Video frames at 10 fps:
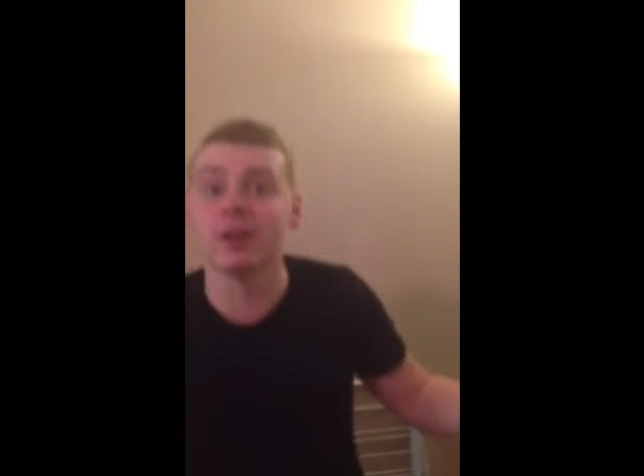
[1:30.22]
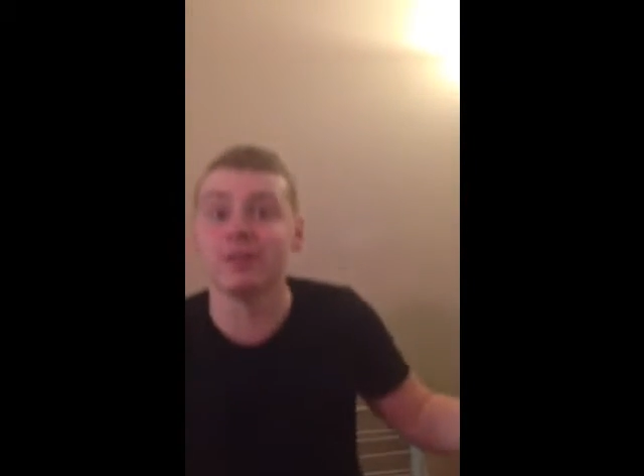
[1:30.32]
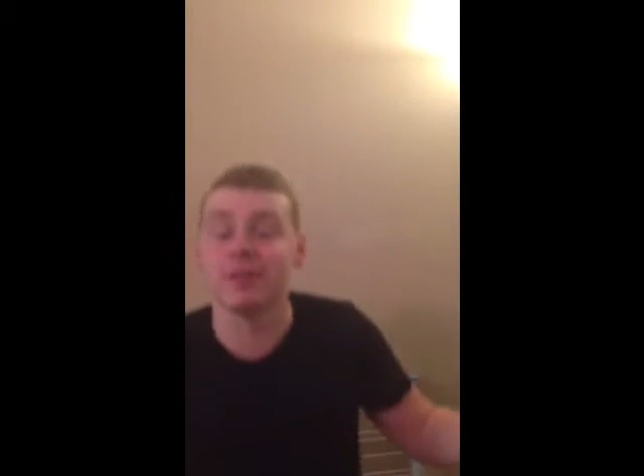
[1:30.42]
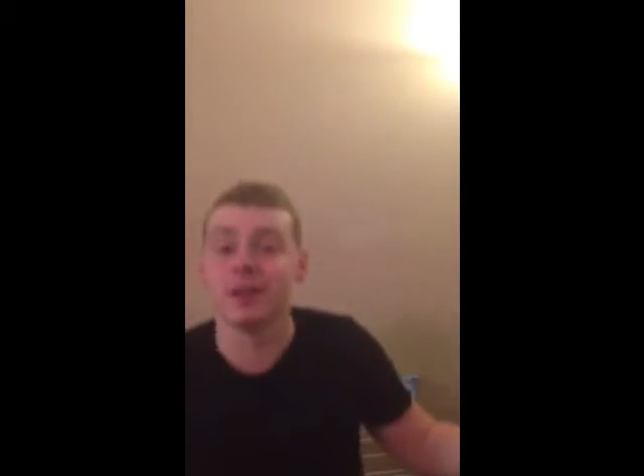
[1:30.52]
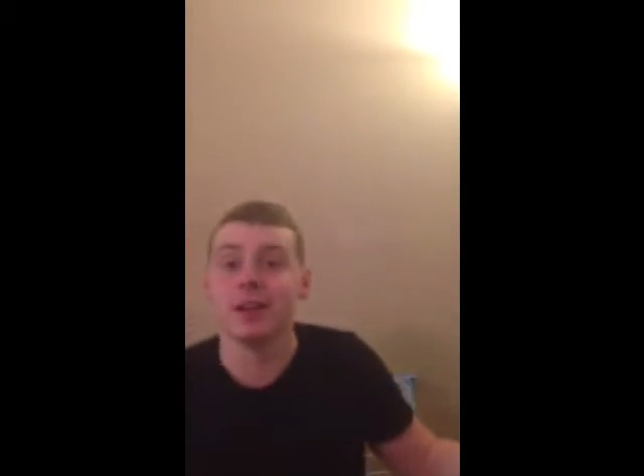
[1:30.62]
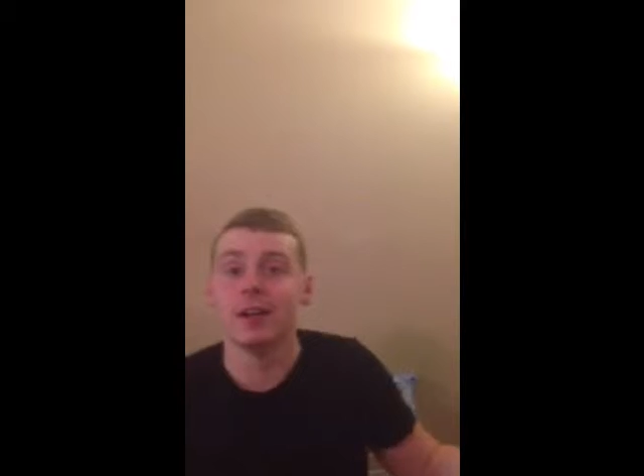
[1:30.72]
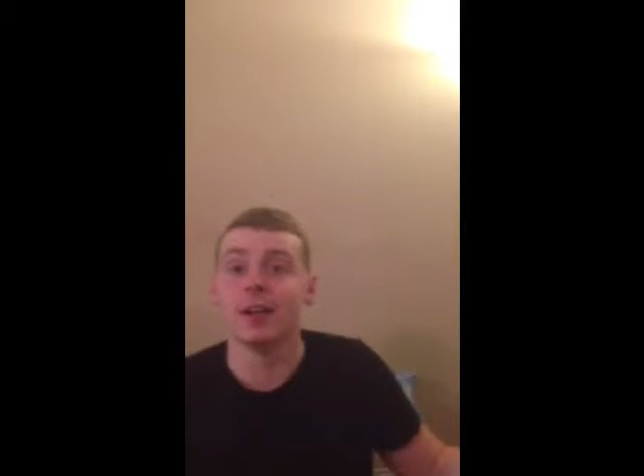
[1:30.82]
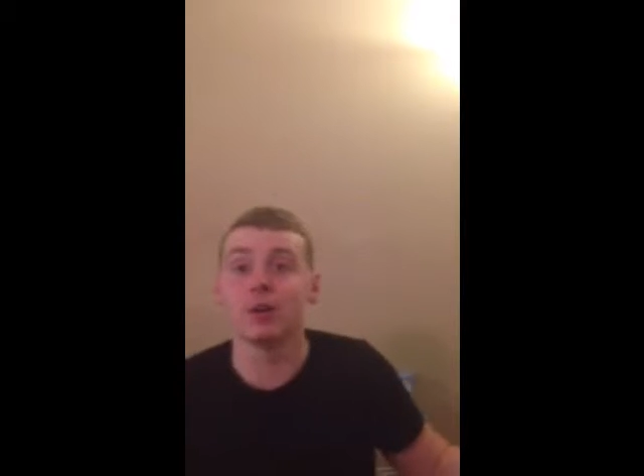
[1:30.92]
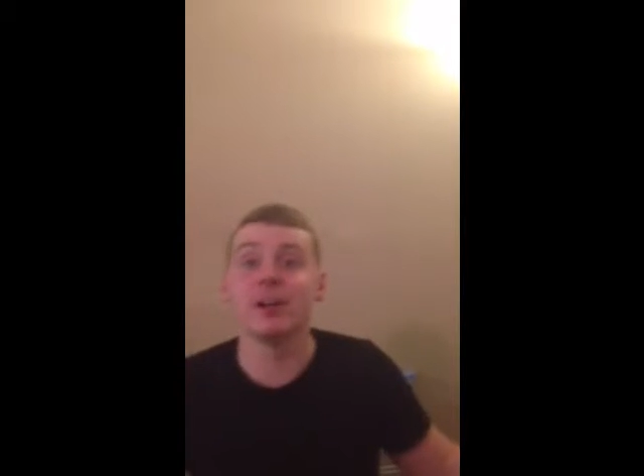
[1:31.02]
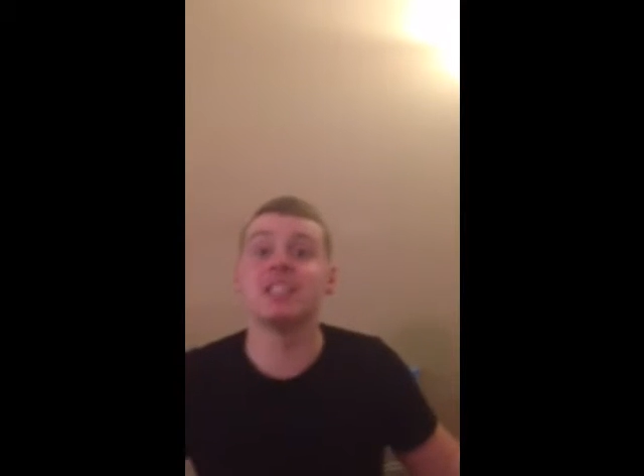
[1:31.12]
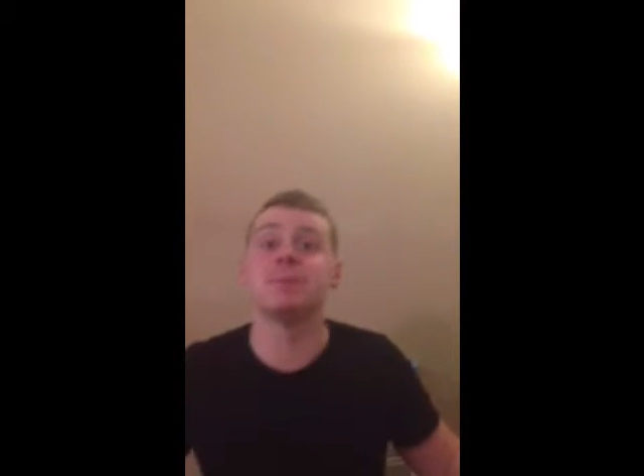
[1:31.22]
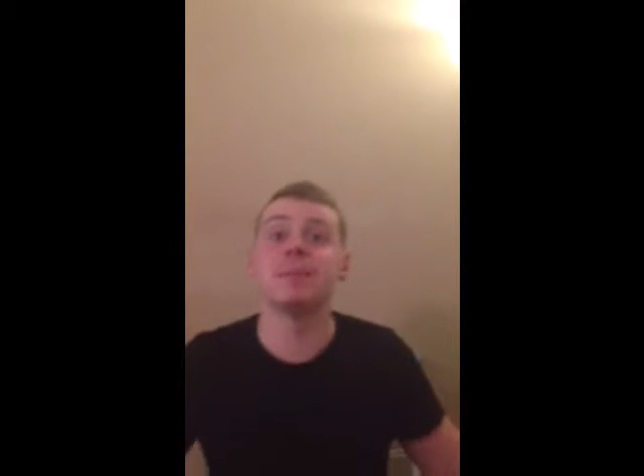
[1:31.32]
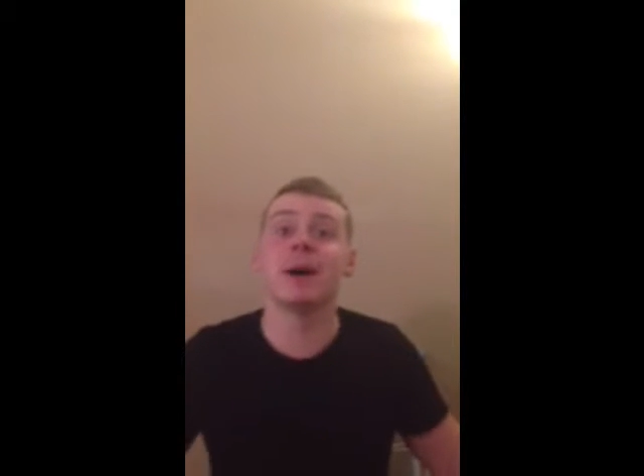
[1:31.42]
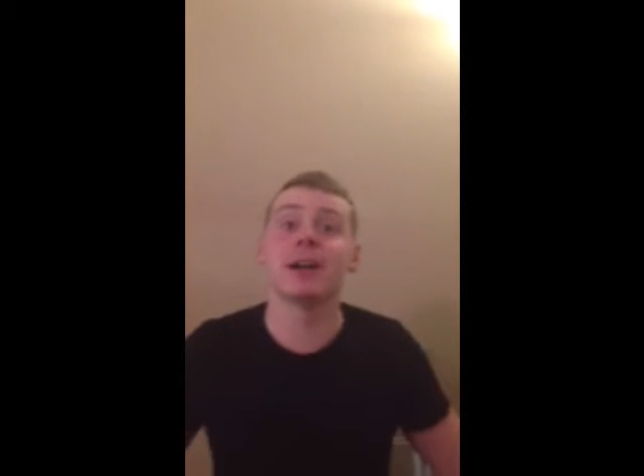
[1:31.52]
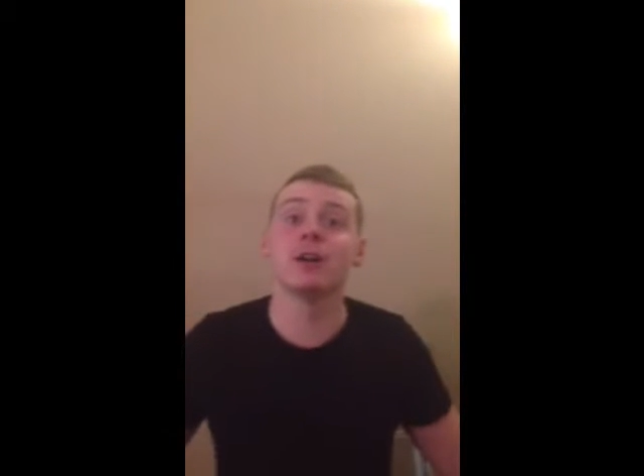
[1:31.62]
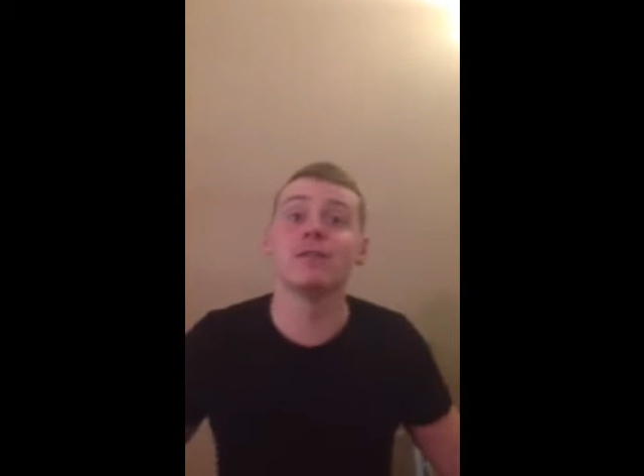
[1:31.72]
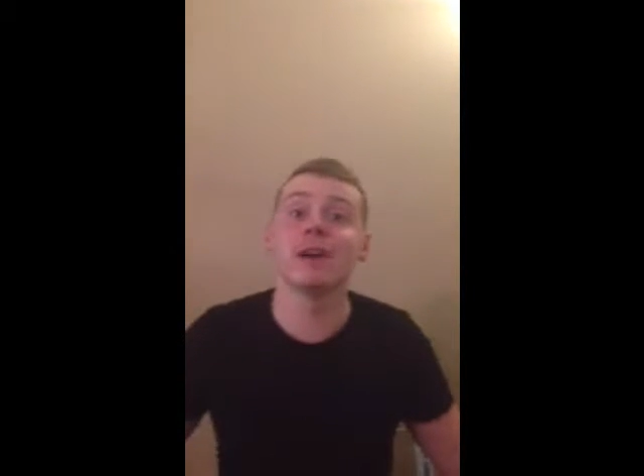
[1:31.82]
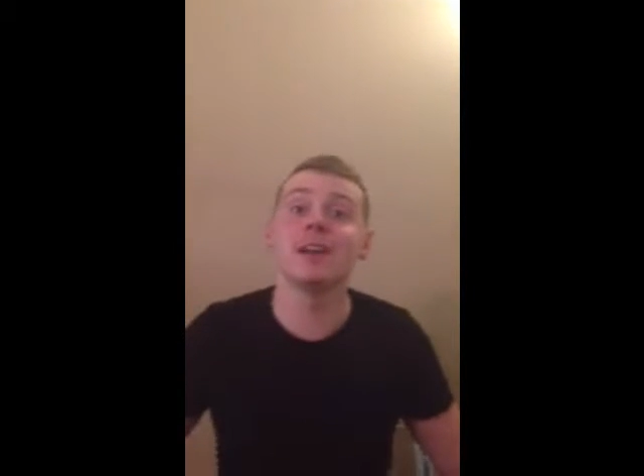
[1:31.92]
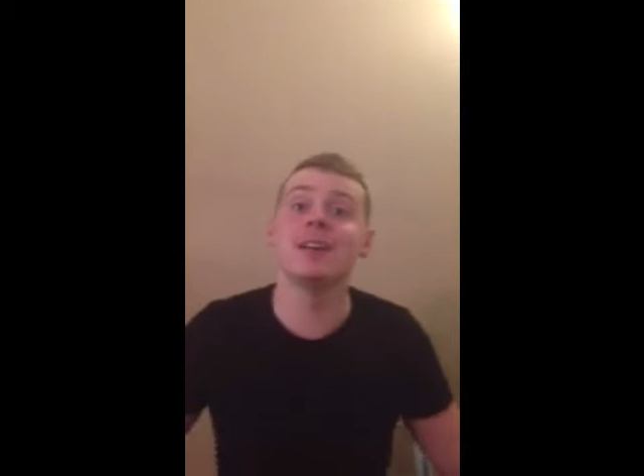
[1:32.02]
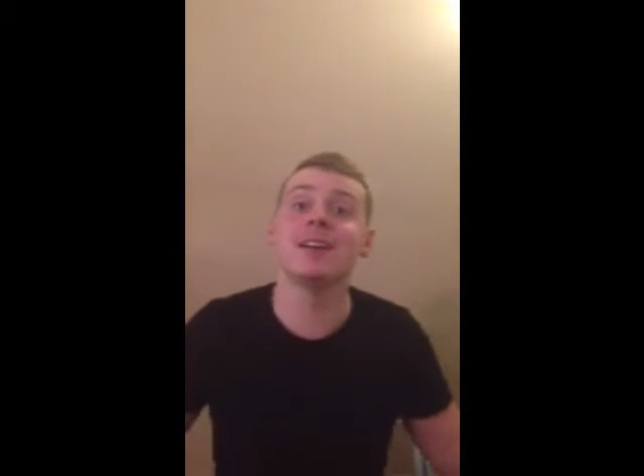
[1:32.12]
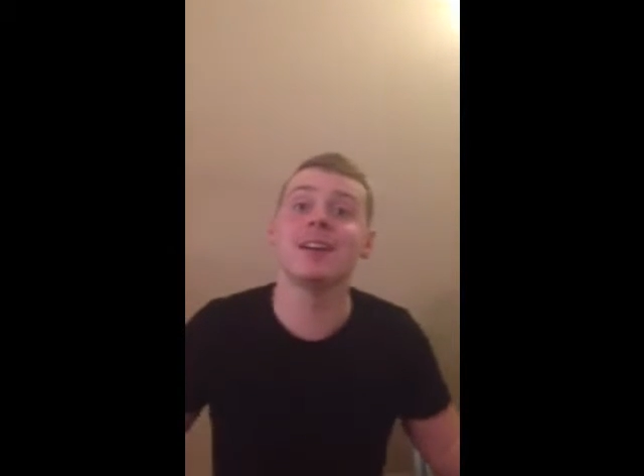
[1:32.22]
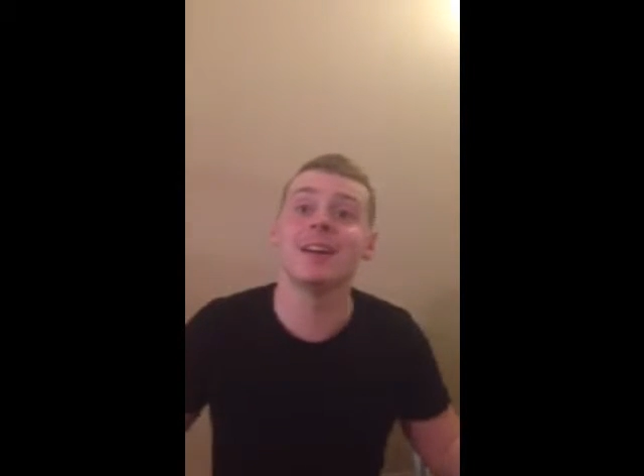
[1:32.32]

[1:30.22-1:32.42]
of agreeing to be my girlfriend?